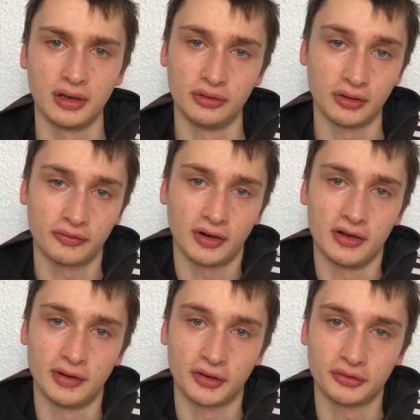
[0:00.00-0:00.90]
No,
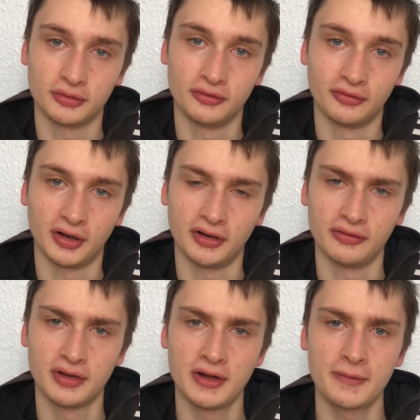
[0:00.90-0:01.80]
5 actually, we'll go
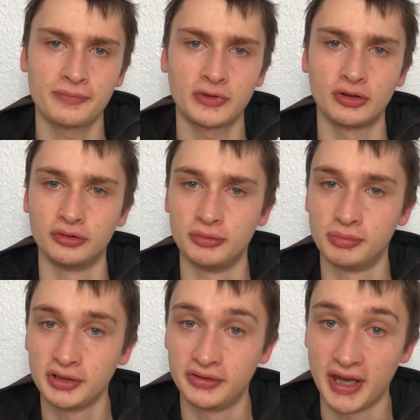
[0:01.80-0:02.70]
5. Because we
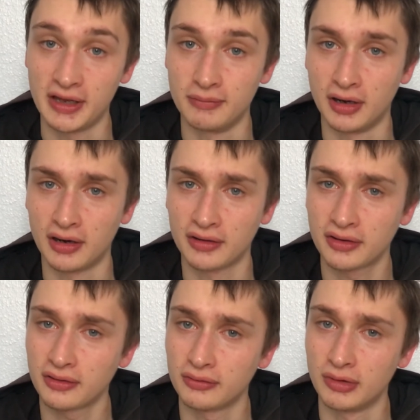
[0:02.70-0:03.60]
played
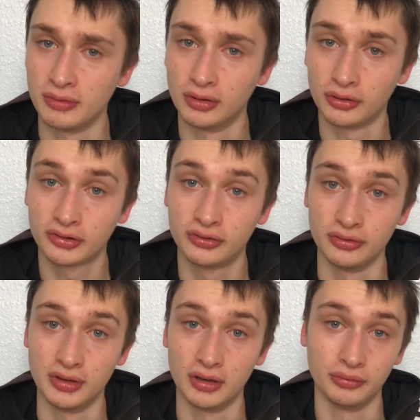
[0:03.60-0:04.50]
Denmark, where we lost
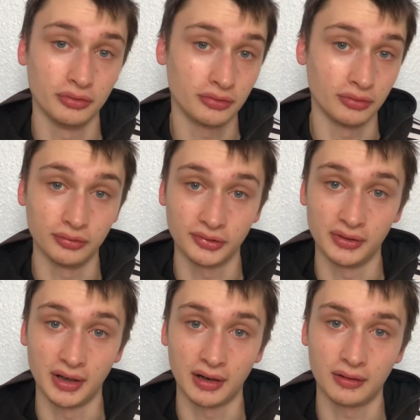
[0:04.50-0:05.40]
2-0, no goals
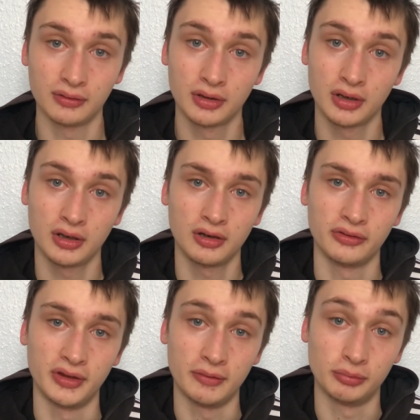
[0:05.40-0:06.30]
in that.
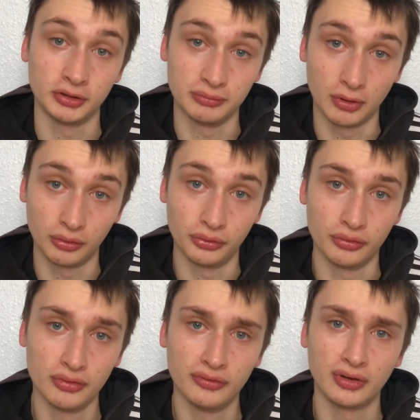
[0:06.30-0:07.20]
Then we played
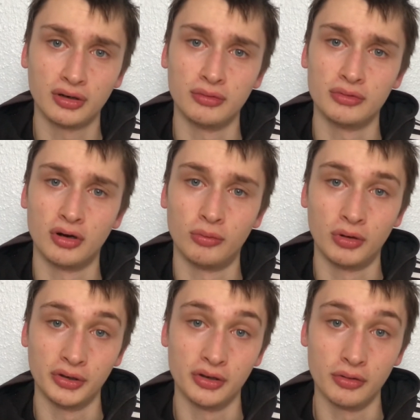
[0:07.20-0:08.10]
Moldova, we've got a
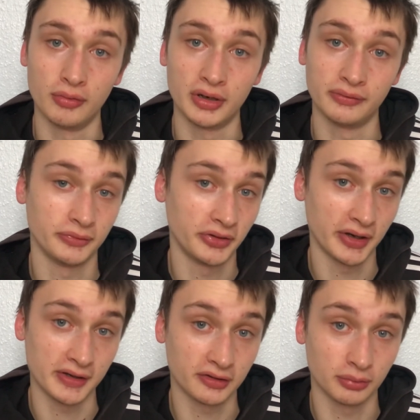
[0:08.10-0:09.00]
1-0 win,
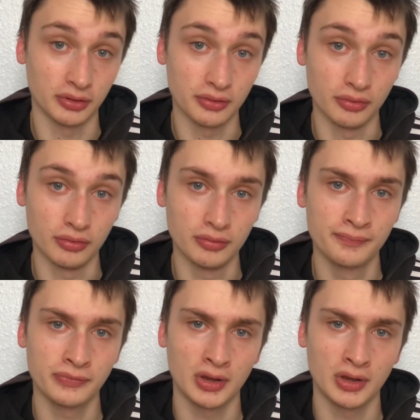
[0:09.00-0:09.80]
Dykes with the goal.